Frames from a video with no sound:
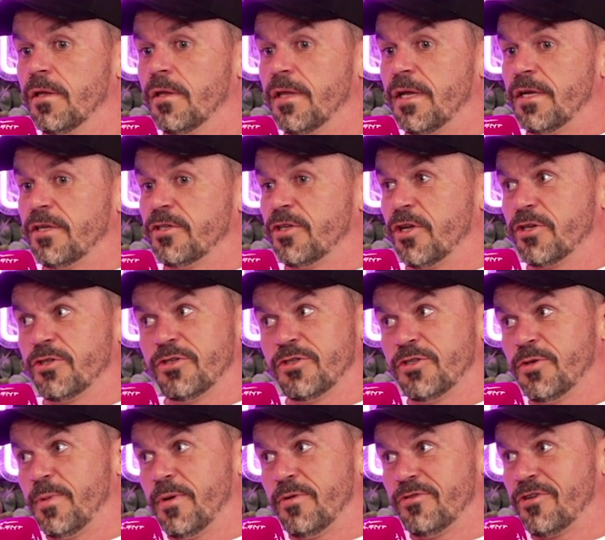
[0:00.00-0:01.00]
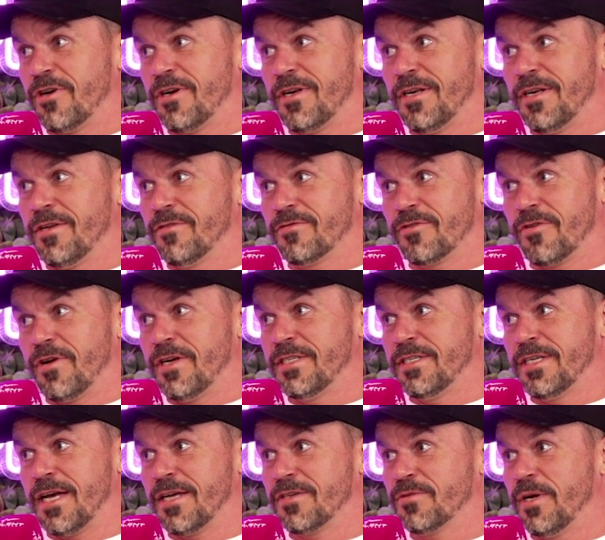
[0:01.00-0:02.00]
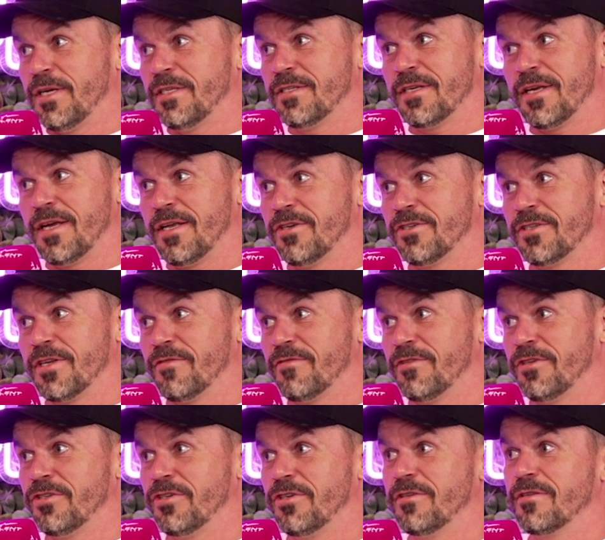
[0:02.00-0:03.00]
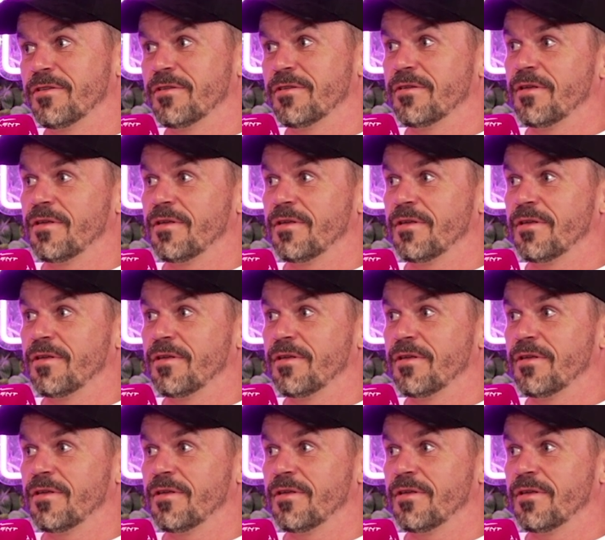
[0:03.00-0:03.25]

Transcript: that it's not just about trying to lift crazy ass weights and getting yourself injured,